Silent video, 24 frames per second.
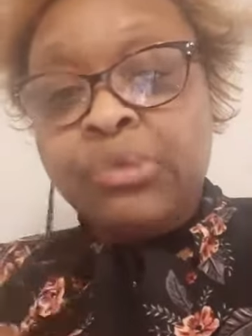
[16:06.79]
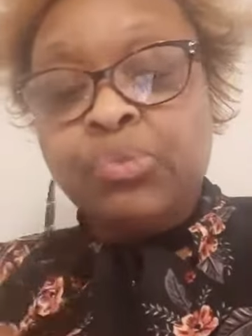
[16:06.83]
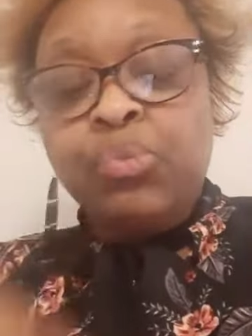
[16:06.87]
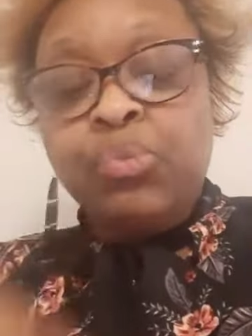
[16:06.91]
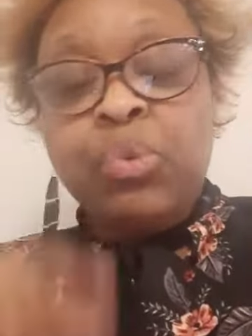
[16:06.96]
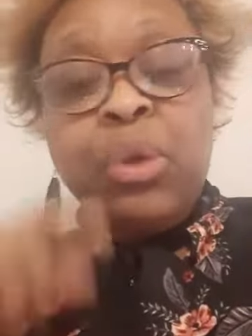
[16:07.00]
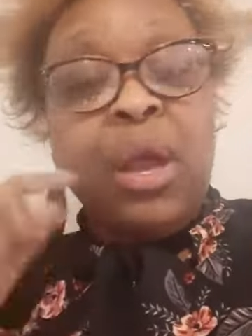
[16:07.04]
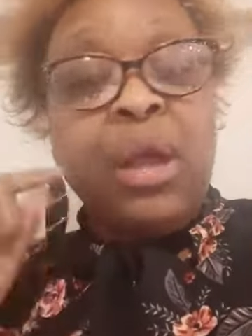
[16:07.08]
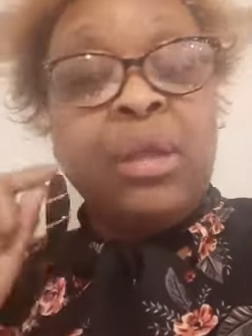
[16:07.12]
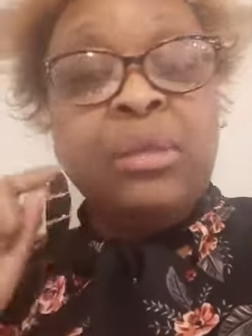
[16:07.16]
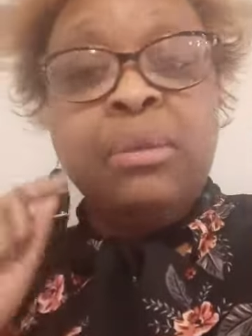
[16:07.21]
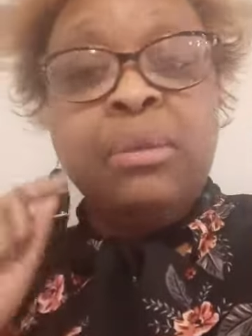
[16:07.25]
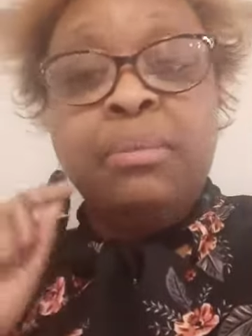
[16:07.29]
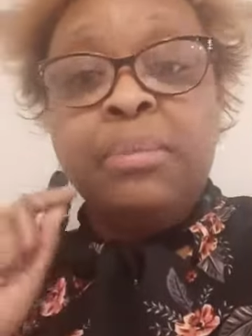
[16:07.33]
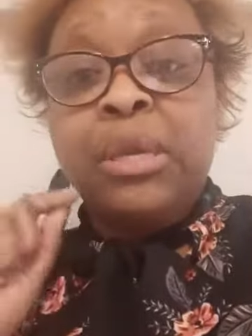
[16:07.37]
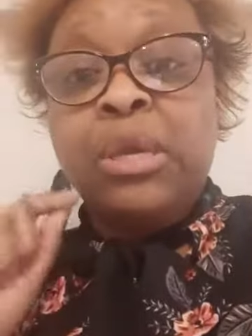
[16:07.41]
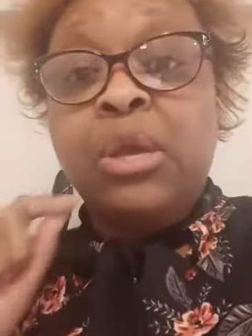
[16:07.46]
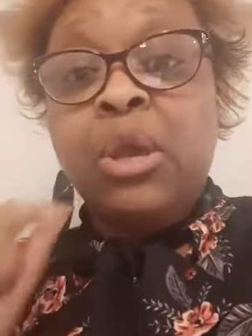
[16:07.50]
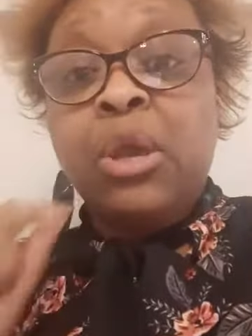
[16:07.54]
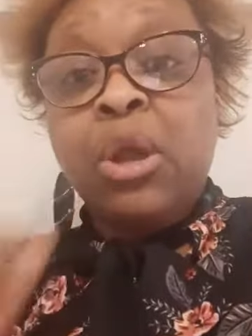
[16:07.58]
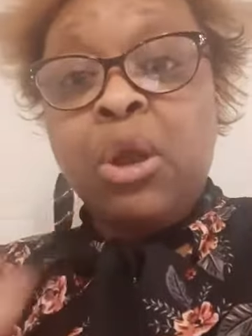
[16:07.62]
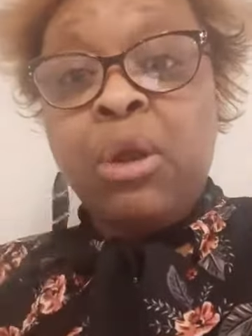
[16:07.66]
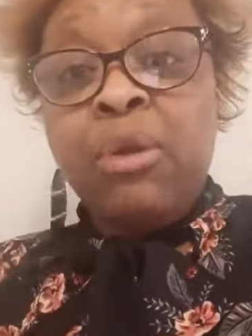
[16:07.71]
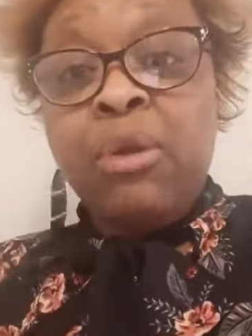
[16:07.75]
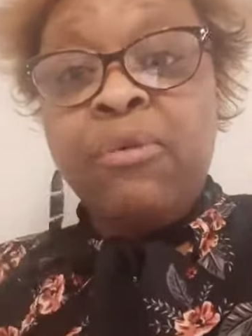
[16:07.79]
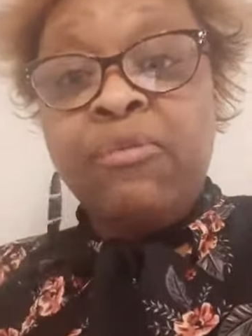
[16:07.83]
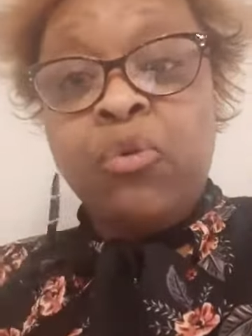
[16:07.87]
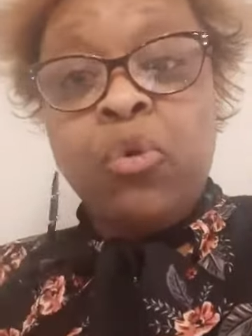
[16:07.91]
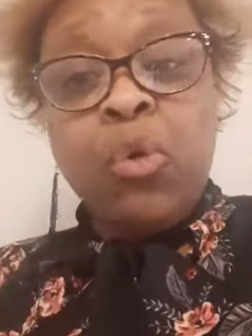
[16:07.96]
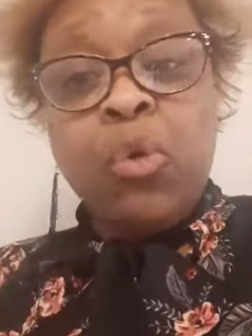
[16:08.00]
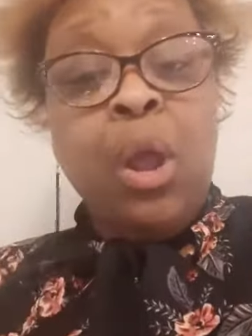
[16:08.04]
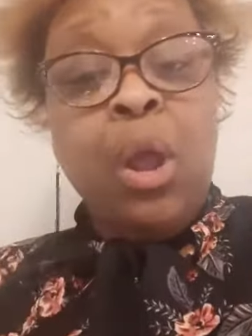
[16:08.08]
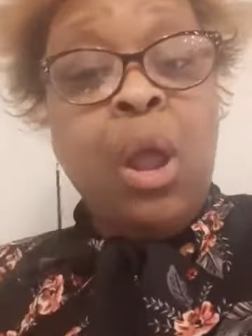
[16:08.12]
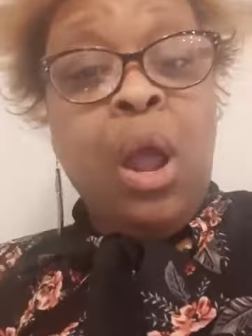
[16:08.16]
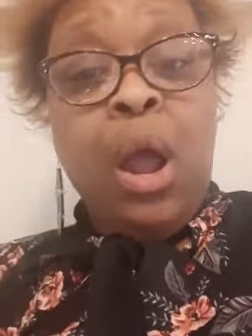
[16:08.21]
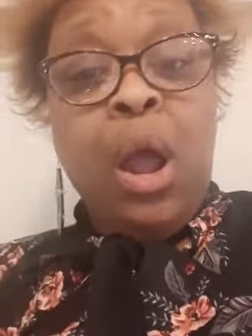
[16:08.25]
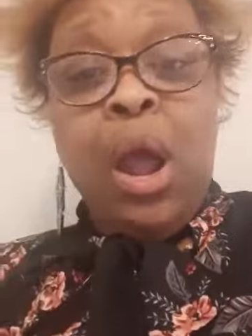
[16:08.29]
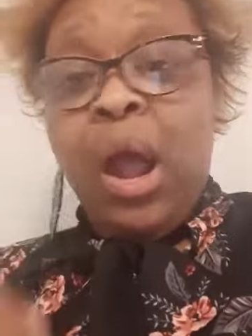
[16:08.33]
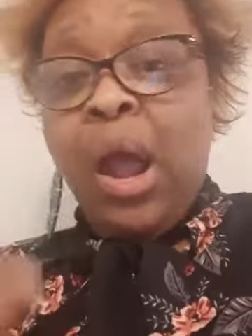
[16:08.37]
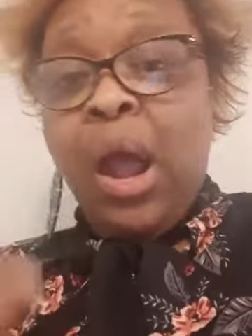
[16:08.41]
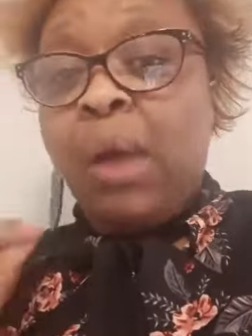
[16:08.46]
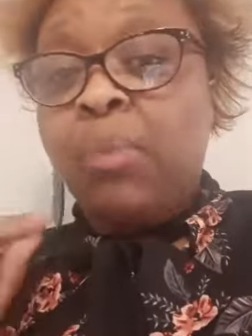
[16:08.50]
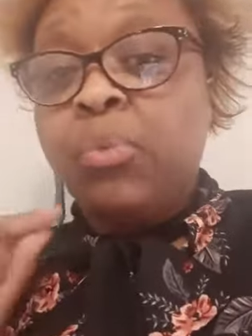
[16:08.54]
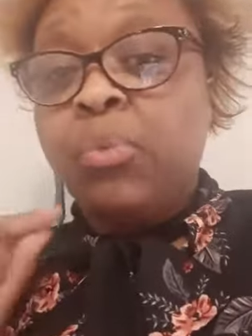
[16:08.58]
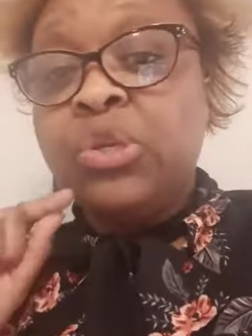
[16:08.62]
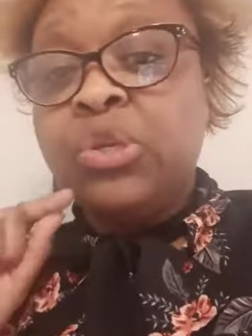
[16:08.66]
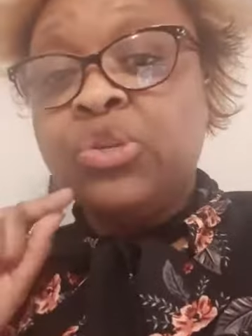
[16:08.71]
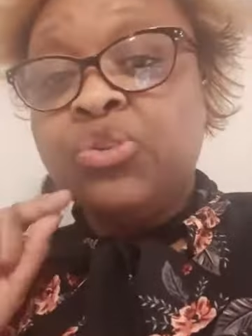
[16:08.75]
We have to be careful of how
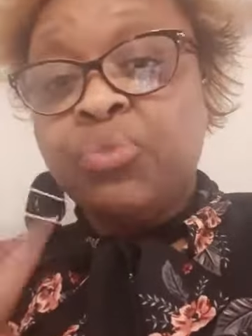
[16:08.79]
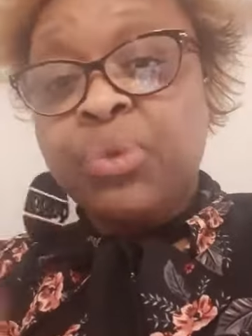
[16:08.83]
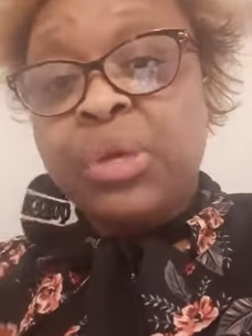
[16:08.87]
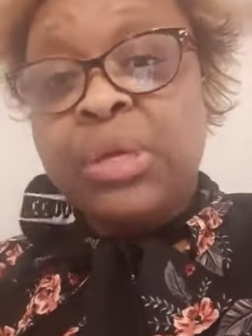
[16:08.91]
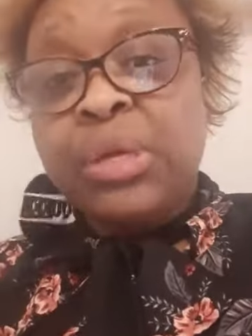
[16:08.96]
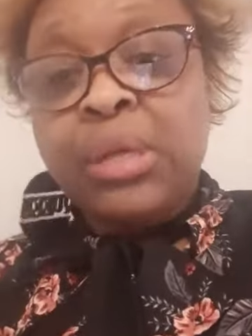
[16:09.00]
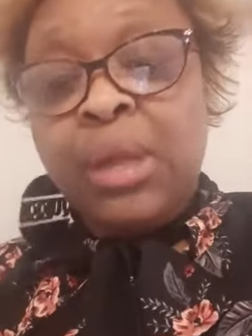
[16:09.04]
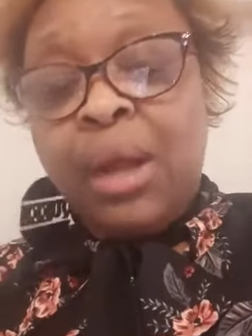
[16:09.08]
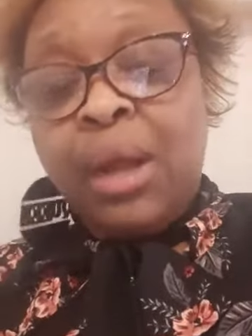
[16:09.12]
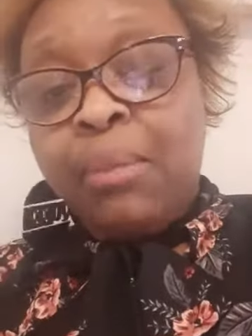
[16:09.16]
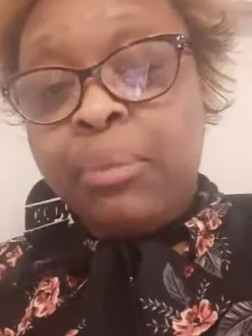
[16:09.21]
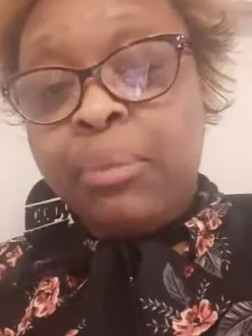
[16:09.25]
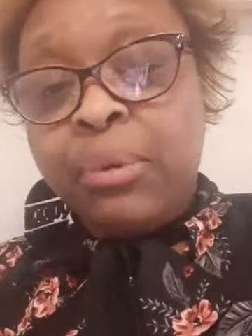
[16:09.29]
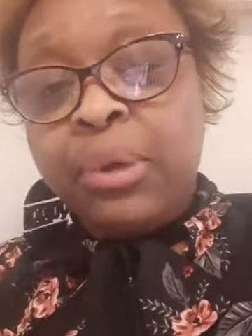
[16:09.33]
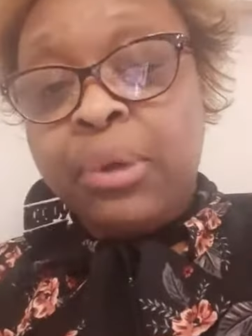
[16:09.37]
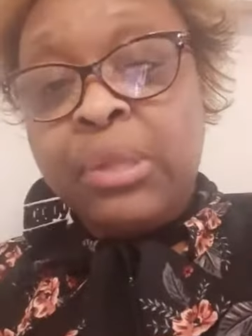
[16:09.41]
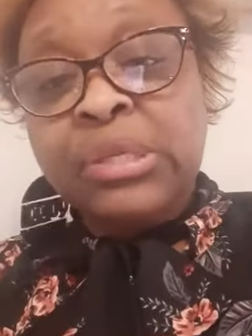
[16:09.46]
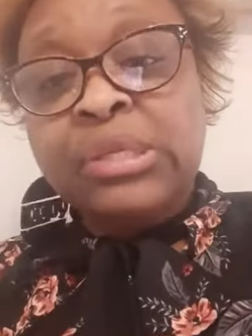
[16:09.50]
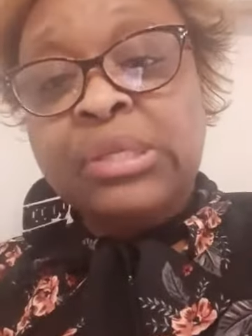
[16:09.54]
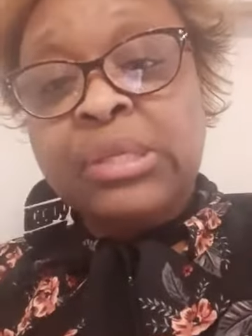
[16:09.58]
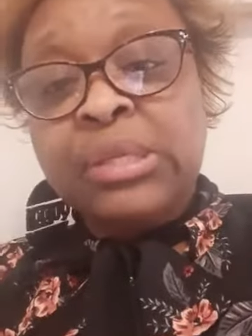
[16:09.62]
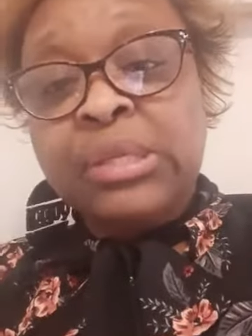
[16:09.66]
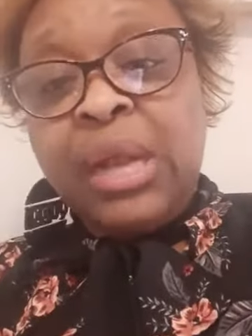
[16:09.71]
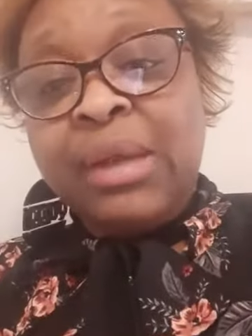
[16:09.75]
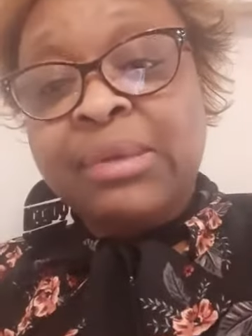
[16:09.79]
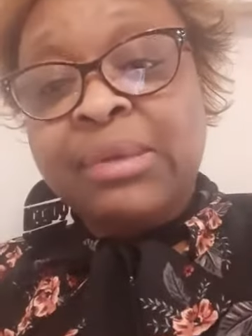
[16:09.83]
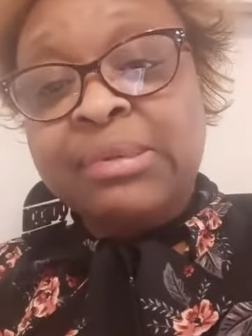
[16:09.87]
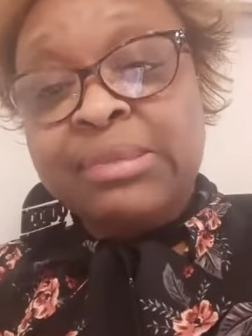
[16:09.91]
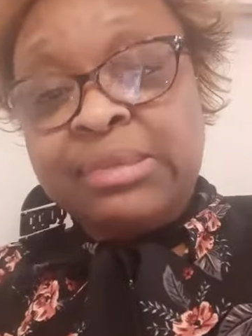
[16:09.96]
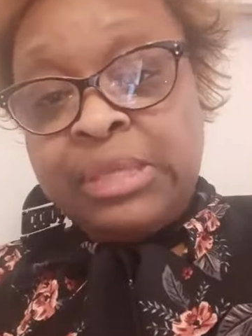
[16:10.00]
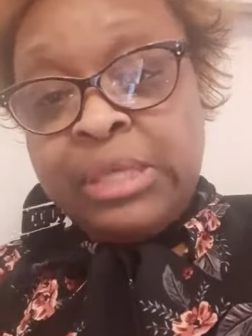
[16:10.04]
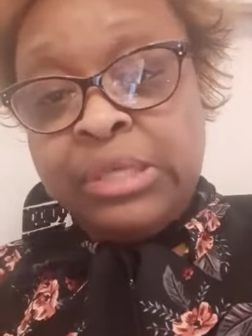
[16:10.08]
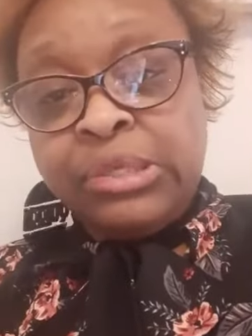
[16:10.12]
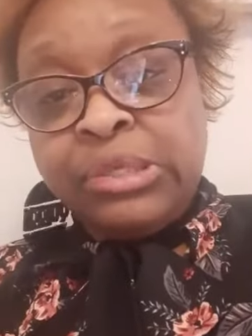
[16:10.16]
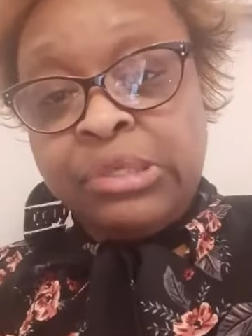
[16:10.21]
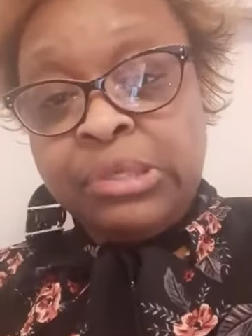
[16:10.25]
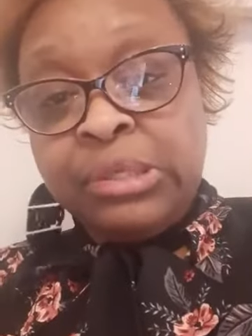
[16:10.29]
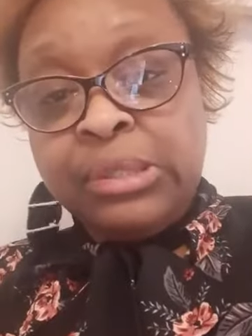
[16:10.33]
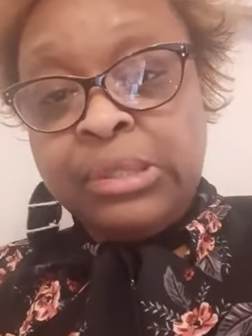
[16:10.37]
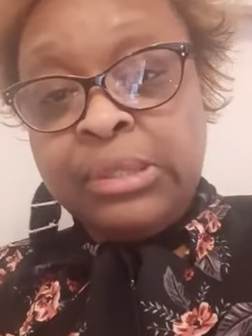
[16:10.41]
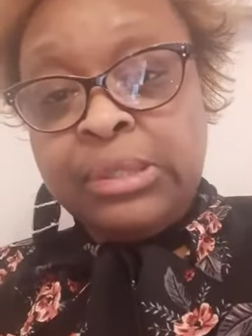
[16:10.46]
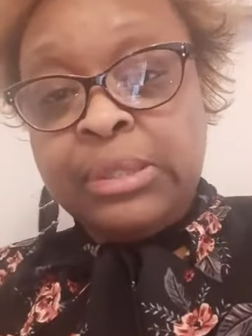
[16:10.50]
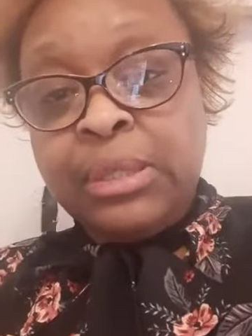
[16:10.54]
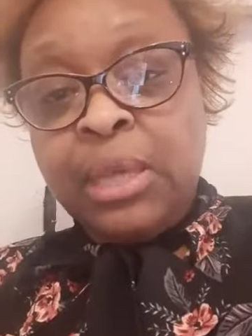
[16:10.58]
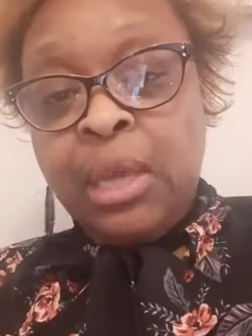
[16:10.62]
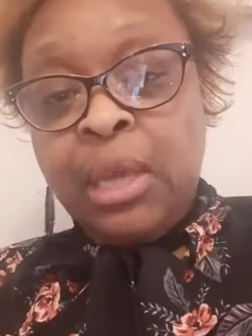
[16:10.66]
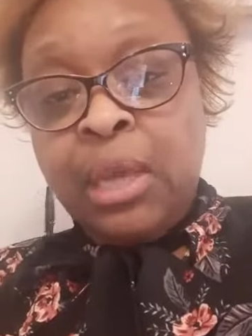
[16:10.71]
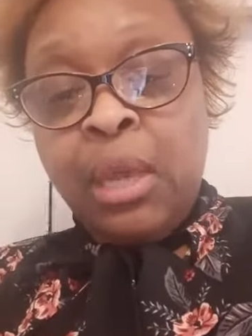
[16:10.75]
we treat our brothers and our sisters.